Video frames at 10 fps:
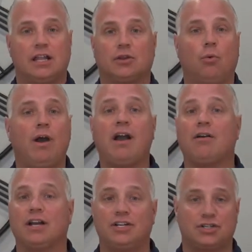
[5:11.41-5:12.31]
The way our
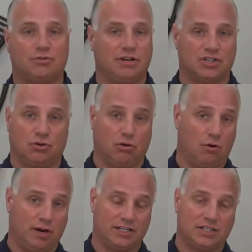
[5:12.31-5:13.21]
industry is
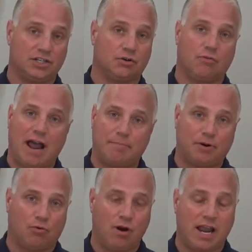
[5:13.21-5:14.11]
growing at such a
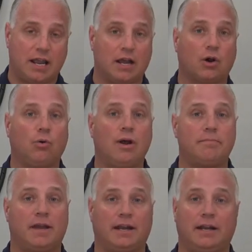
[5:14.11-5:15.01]
rapid rate,
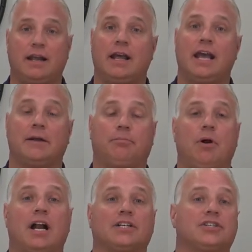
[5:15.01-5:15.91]
equipment and
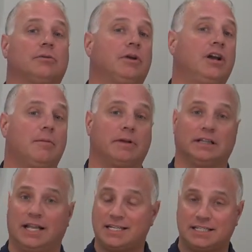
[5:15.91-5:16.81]
products are becoming
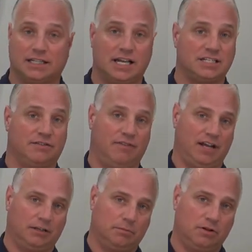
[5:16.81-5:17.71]
less and less
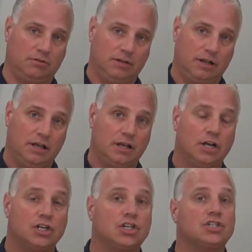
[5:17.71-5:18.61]
available
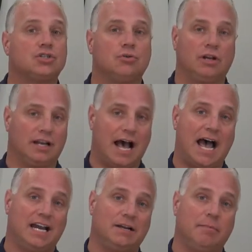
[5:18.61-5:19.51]
just due to the
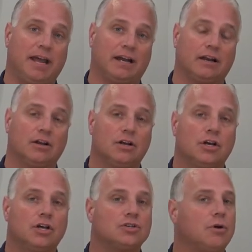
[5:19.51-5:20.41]
high demand.
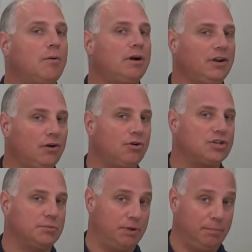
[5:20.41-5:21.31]
So I want to encourage
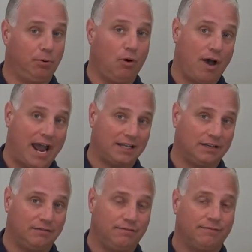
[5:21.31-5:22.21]
you, be
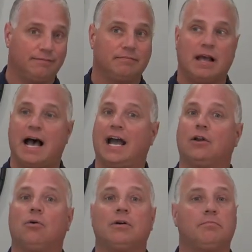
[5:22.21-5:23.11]
proactive. I
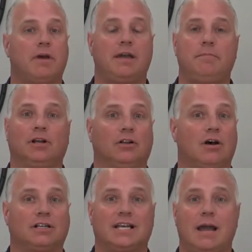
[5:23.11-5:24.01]
know it may be a
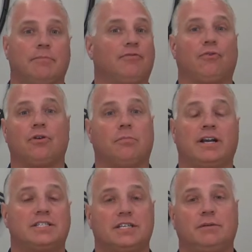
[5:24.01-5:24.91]
long time before you
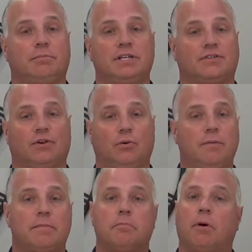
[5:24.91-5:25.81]
might see a piece of
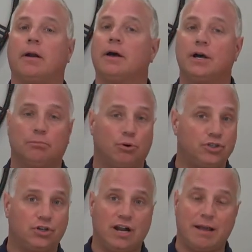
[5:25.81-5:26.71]
equipment, but
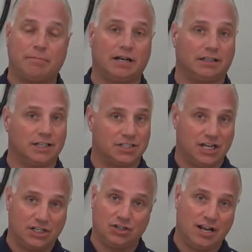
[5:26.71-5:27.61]
put your name on the list,
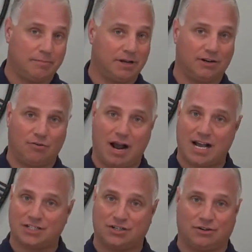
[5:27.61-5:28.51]
get your name on the
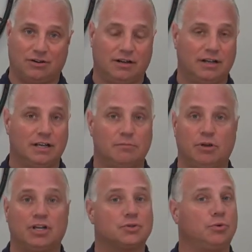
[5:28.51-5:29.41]
roster,
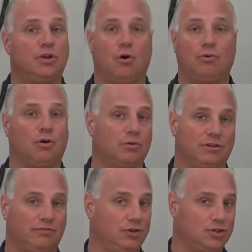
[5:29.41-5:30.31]
because we don't know what the
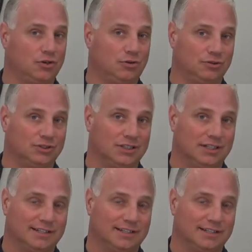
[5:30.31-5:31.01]
future holds.